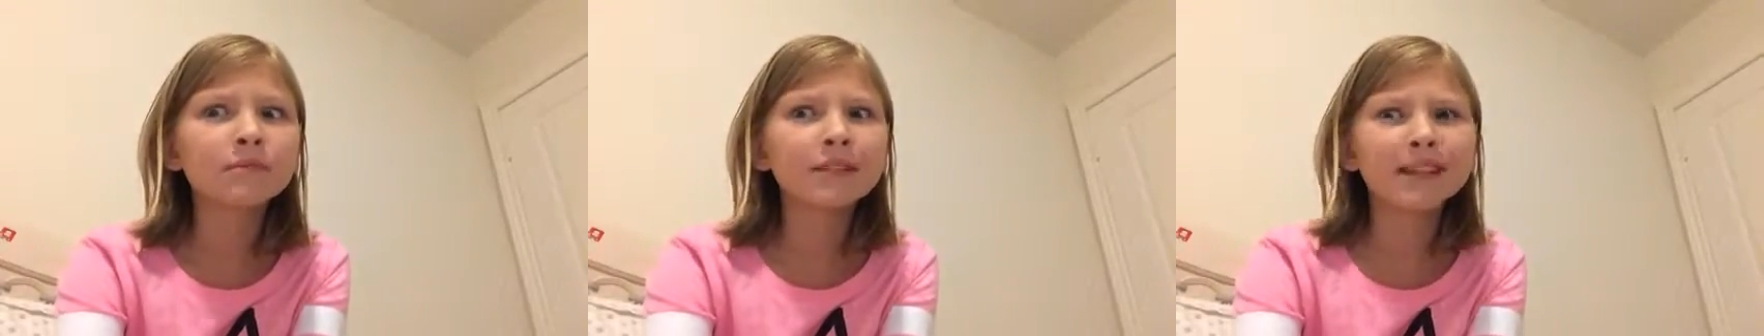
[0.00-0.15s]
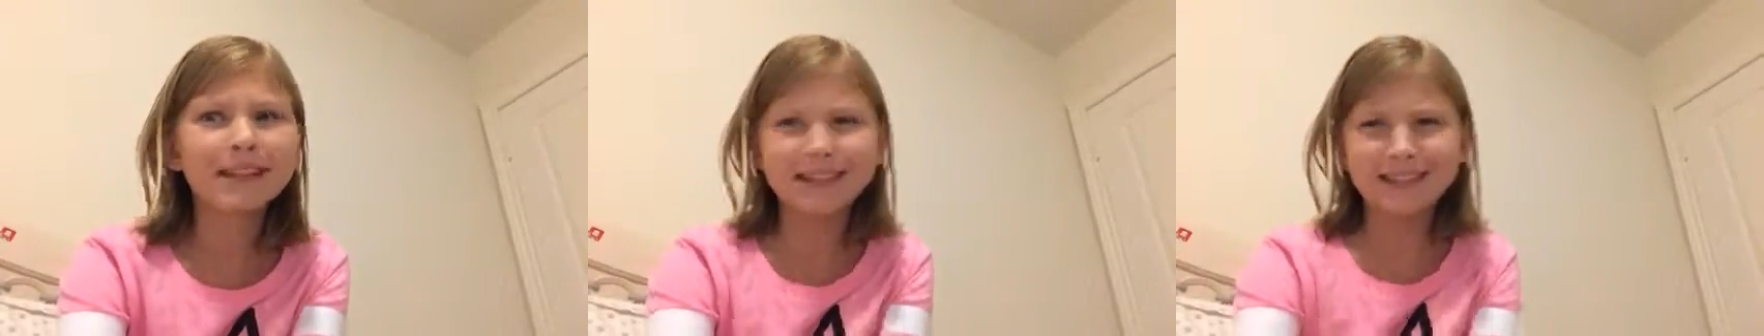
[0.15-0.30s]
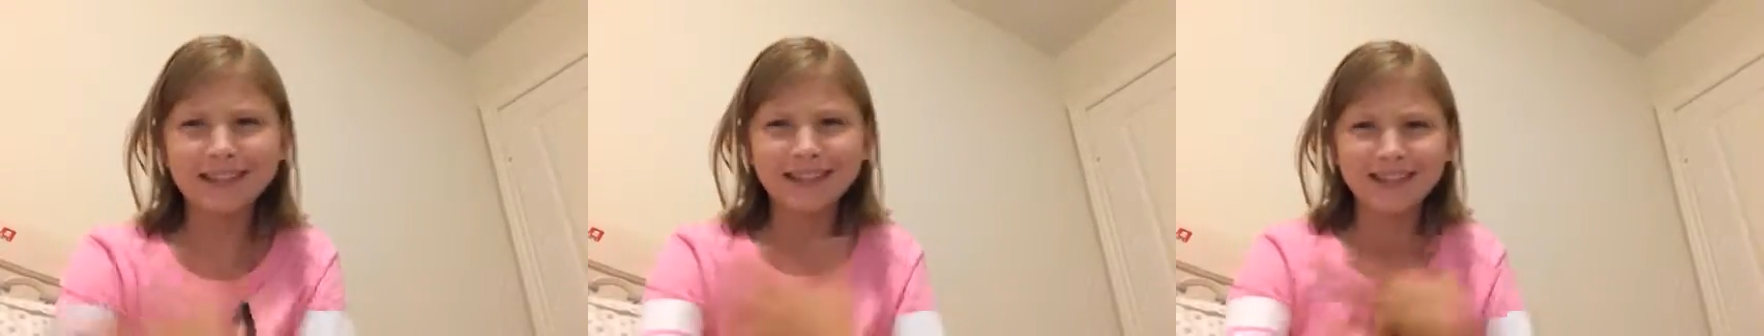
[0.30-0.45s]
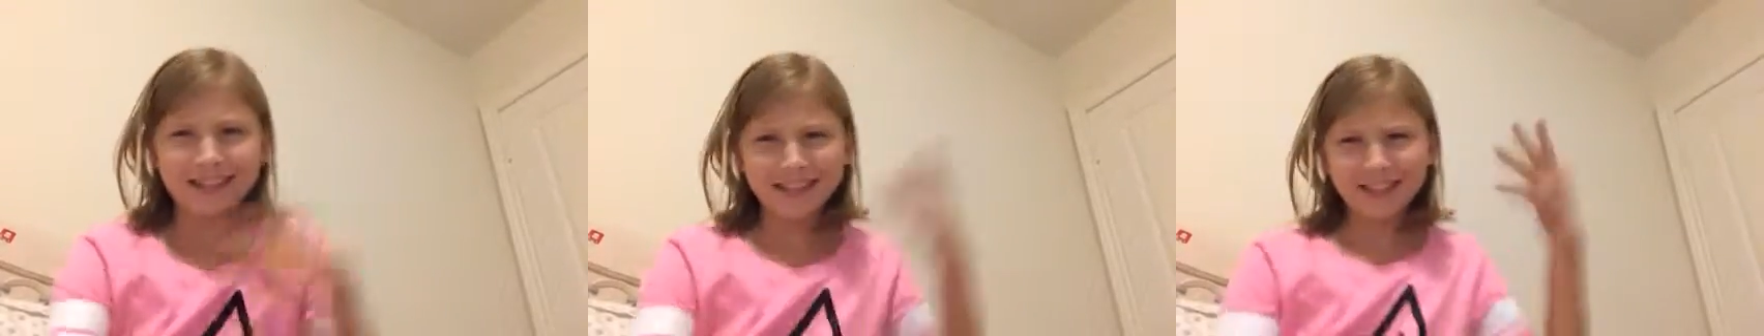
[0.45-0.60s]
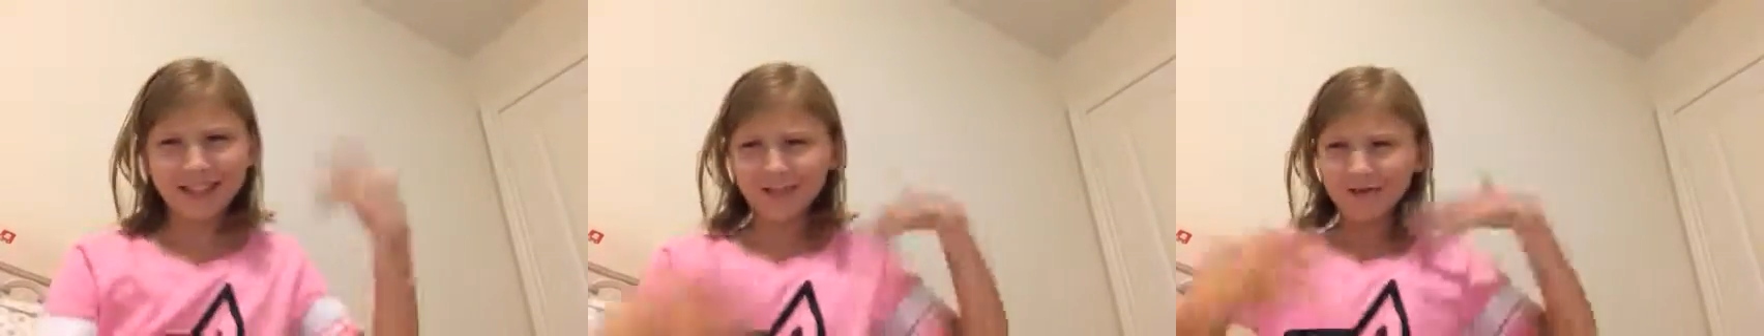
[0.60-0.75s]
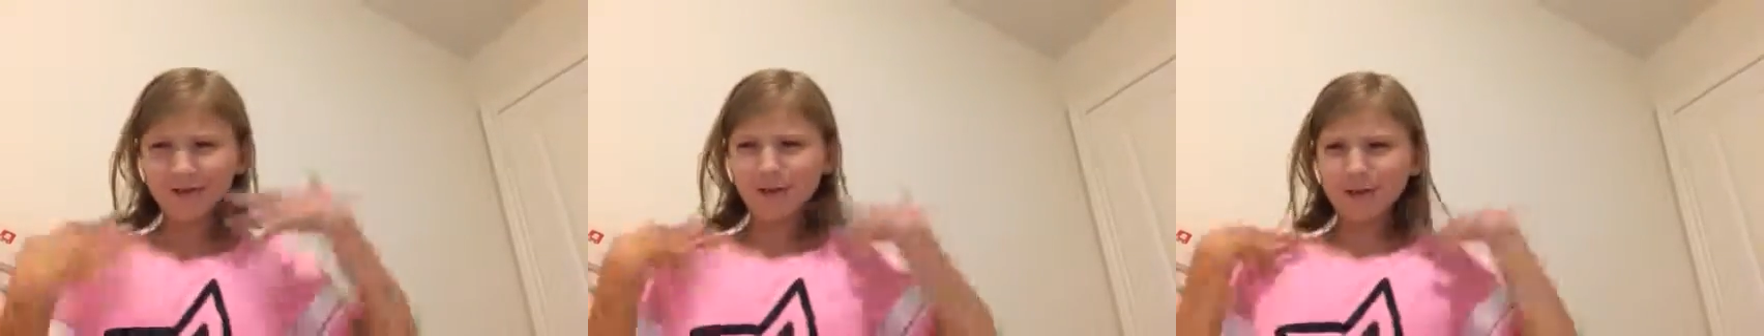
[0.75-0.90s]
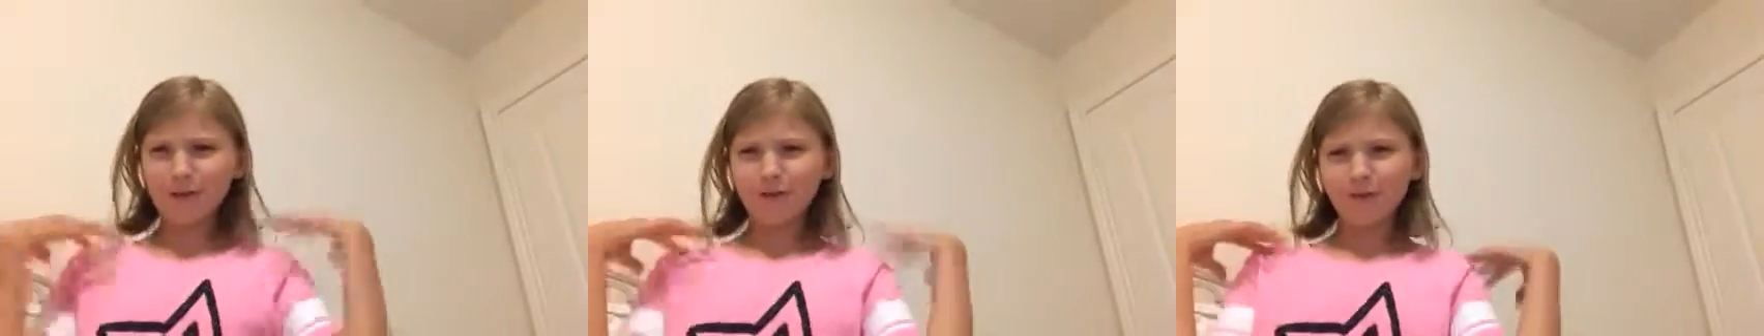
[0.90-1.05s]
not us.
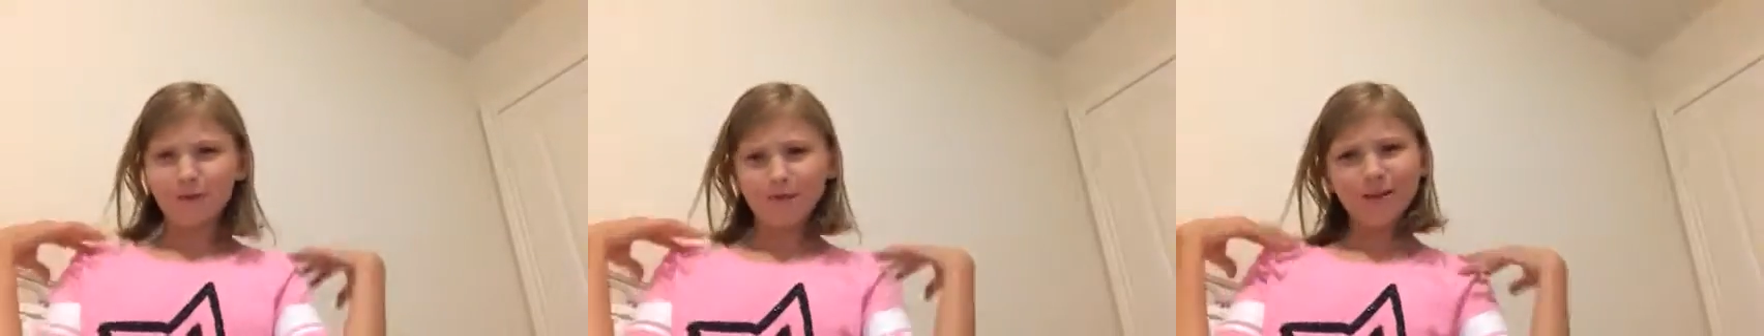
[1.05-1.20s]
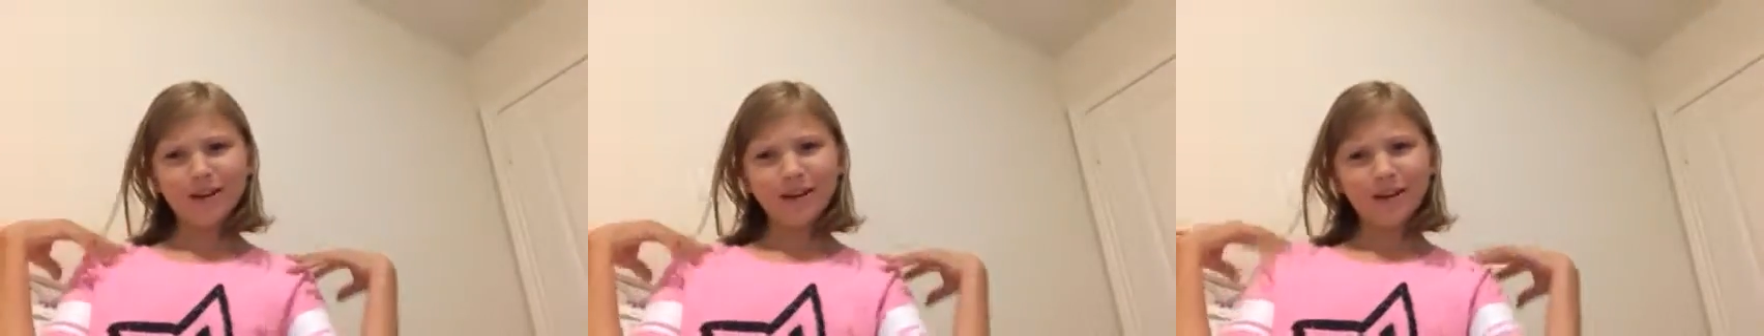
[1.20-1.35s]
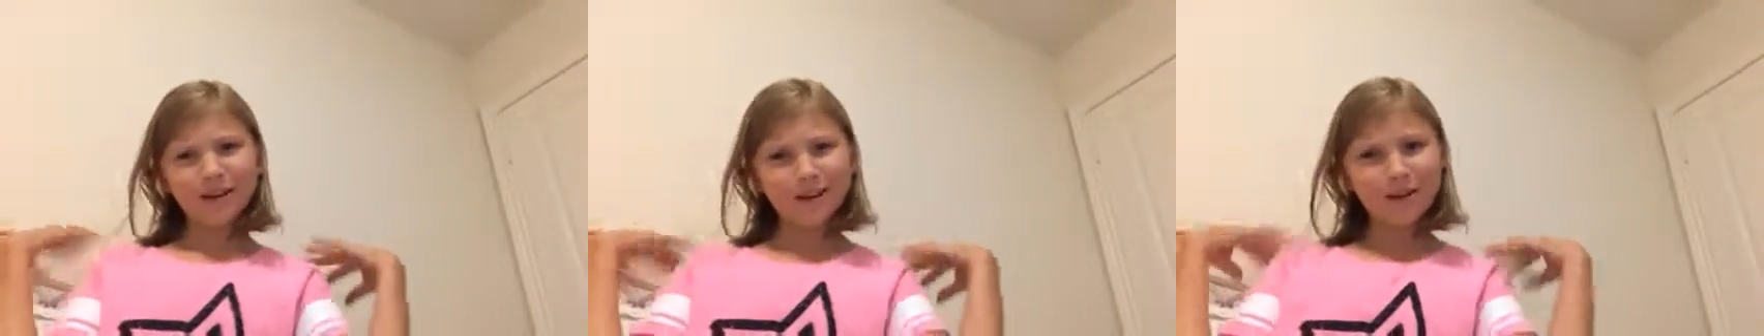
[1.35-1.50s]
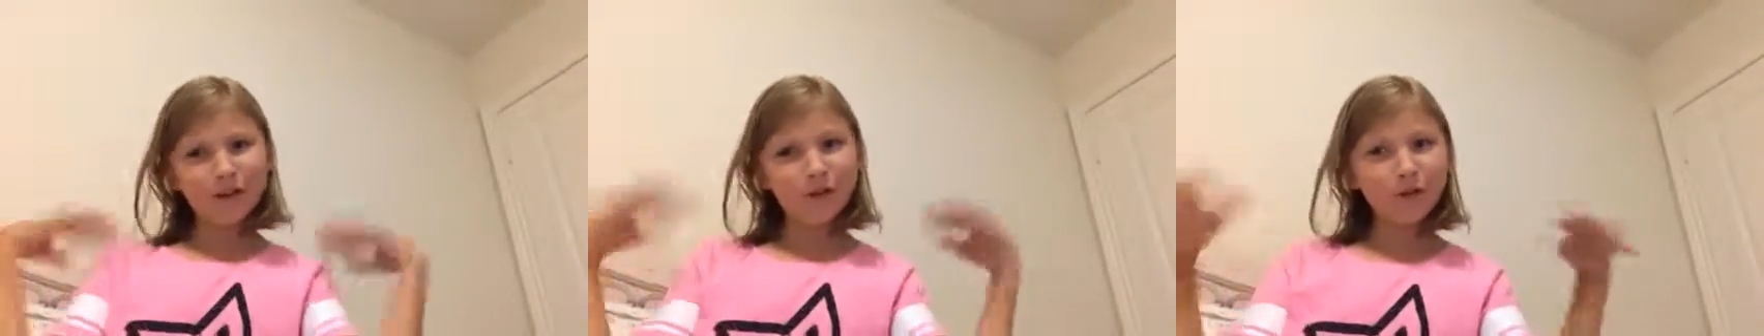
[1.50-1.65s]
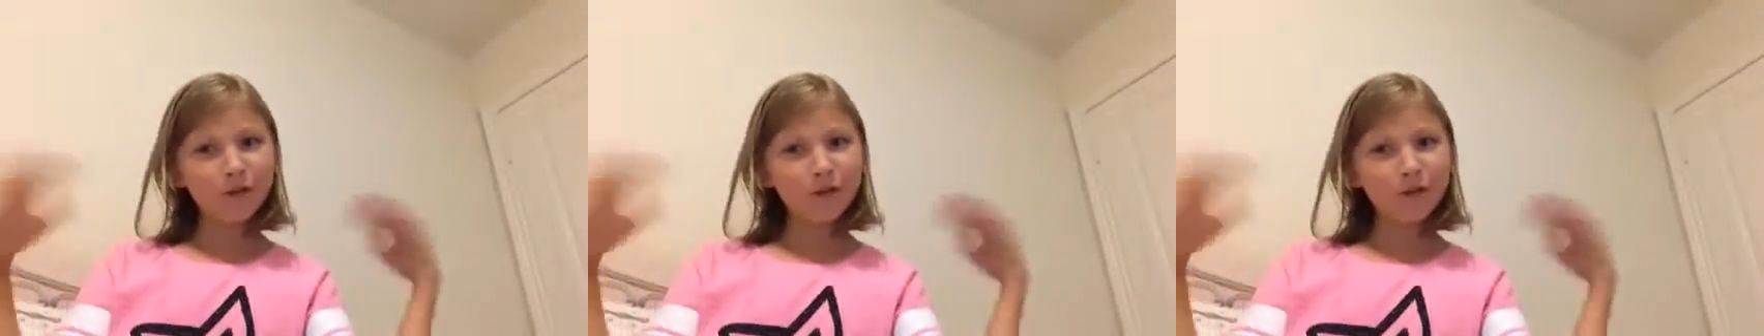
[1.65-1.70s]
You know, we're